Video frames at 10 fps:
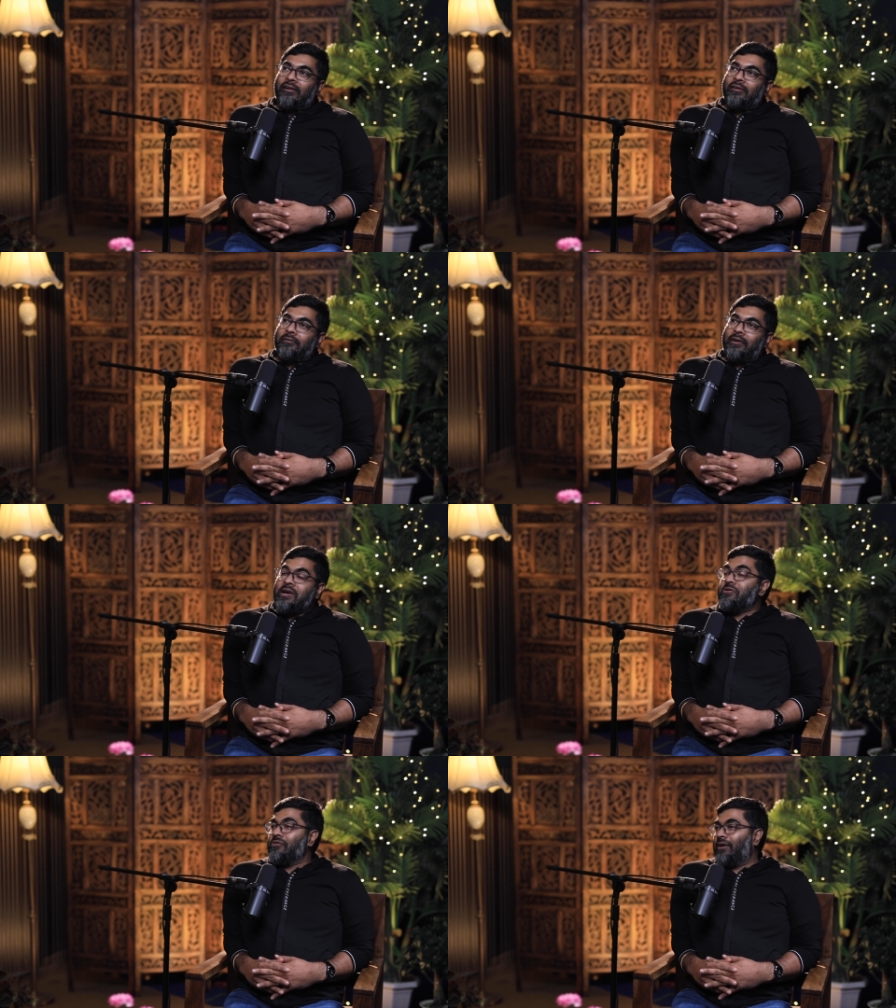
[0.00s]
So,
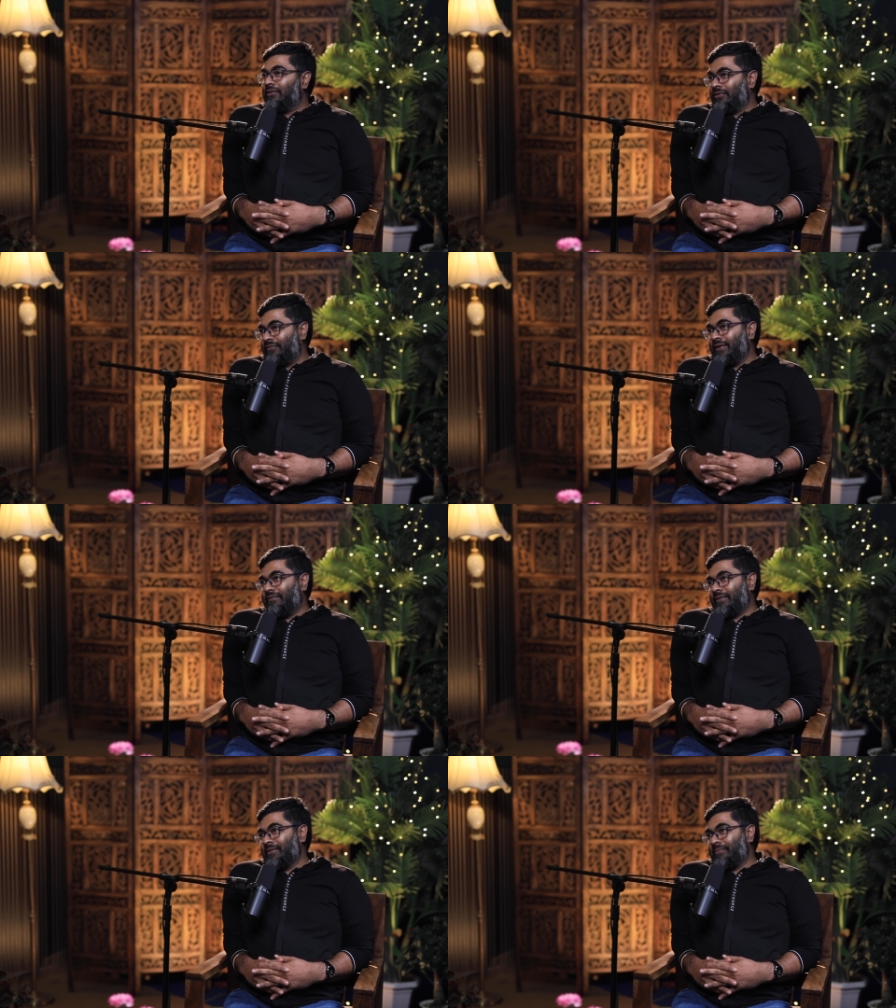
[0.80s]
and you also feel
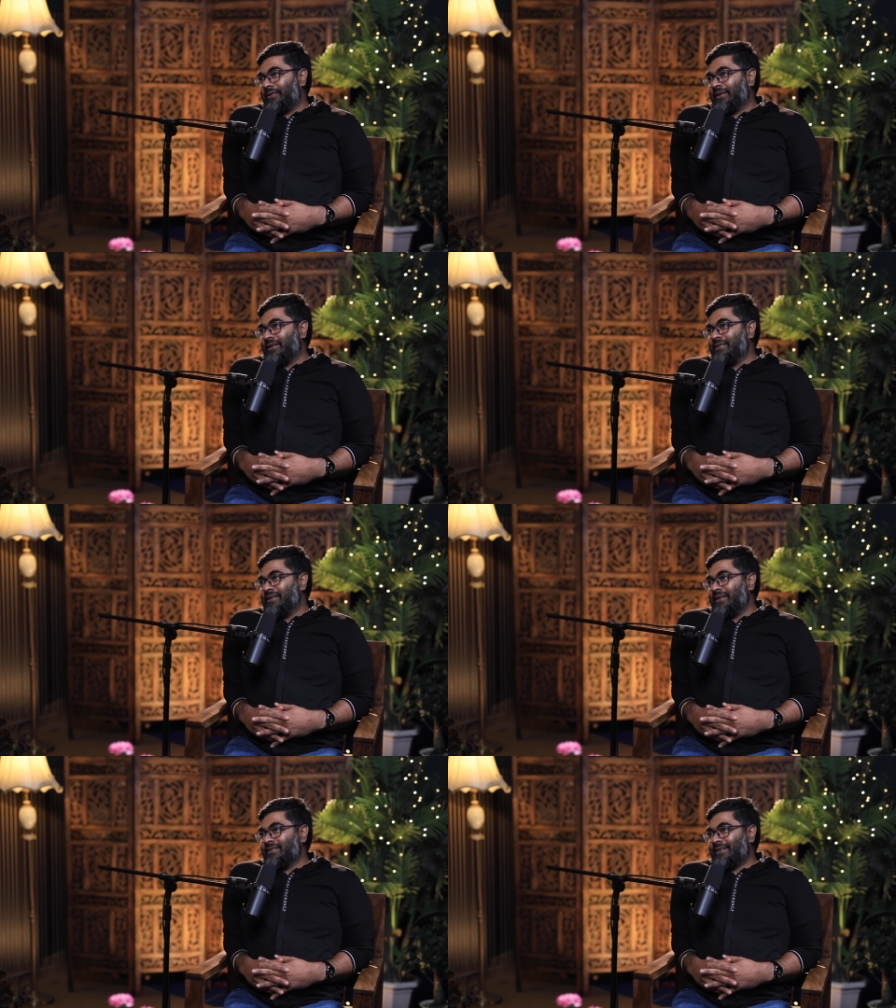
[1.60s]
from the product
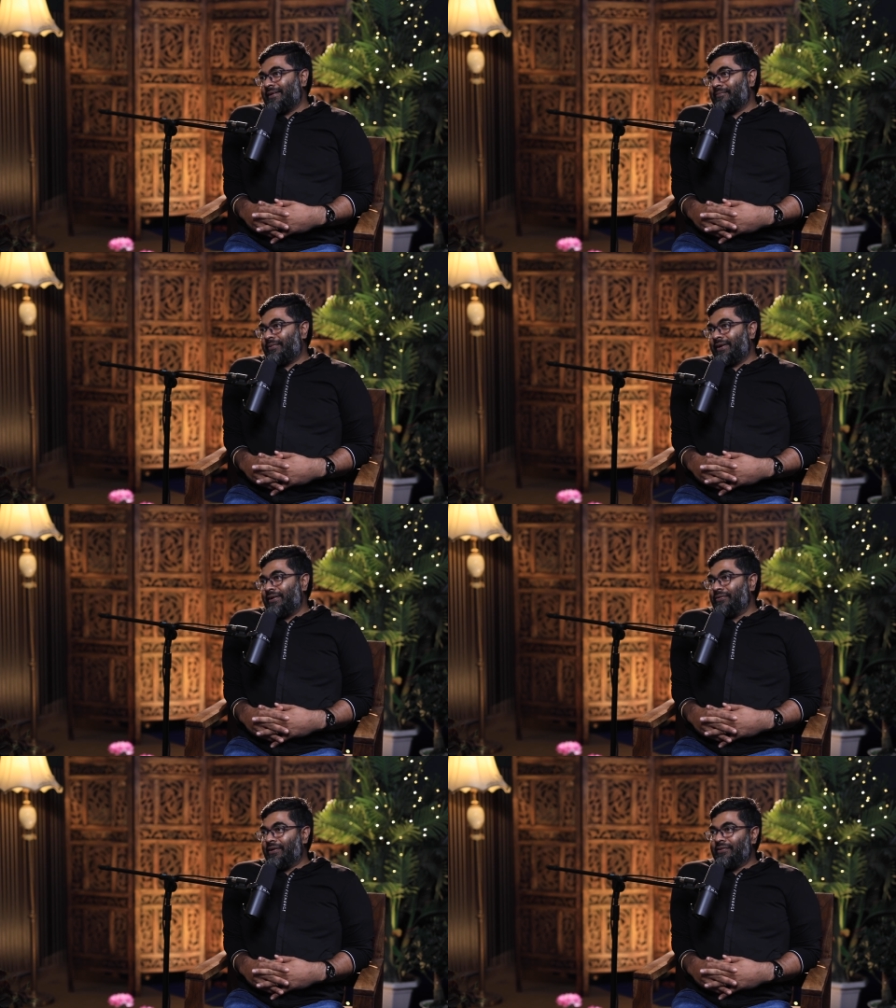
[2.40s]
engineering
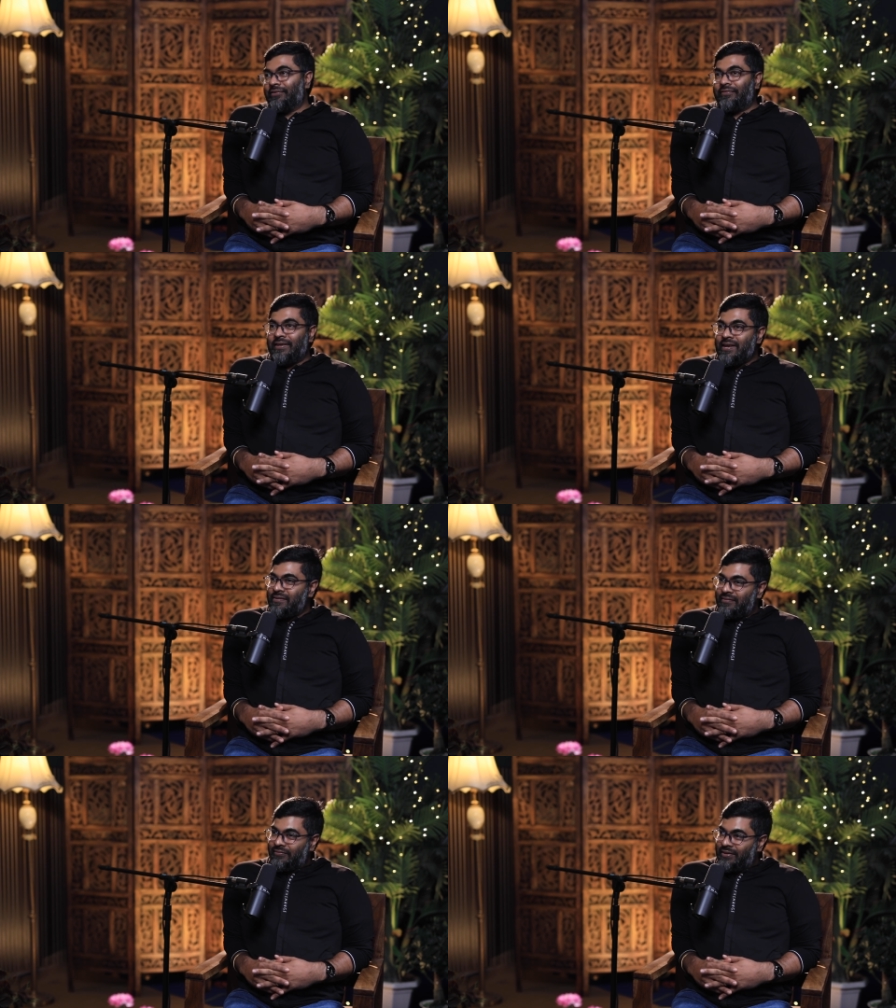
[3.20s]
standpoint, you also feel,
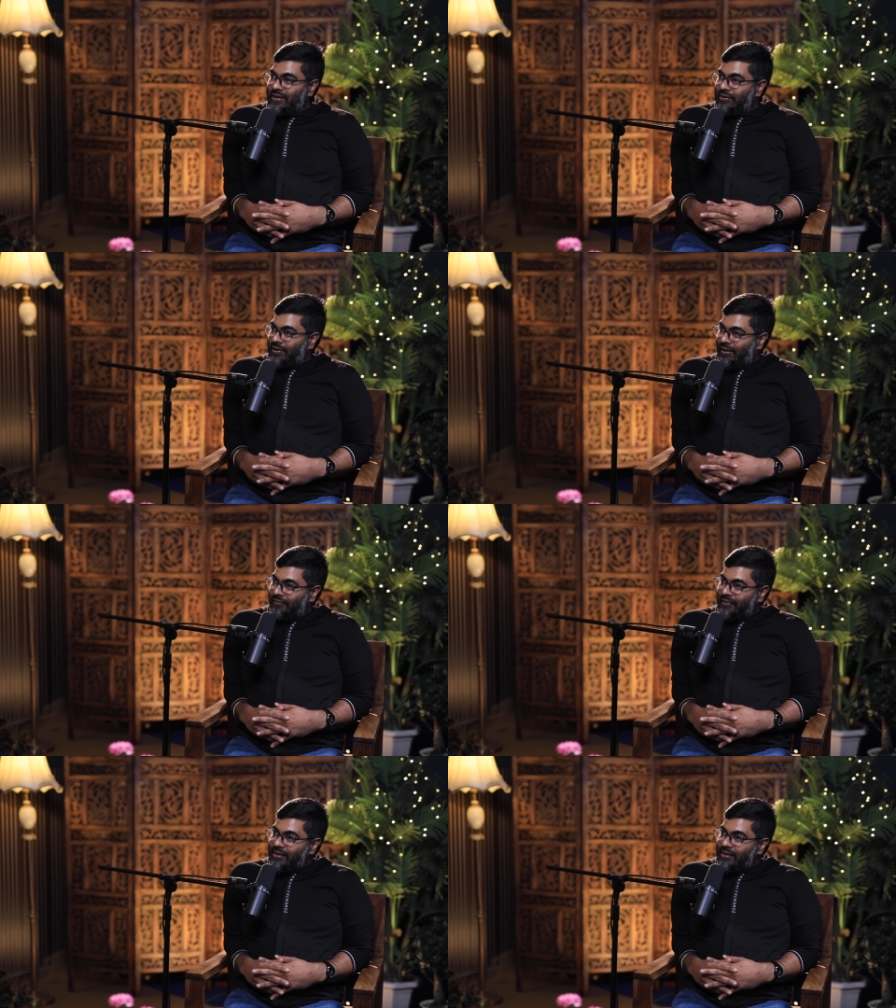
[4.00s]
yes, we need to have.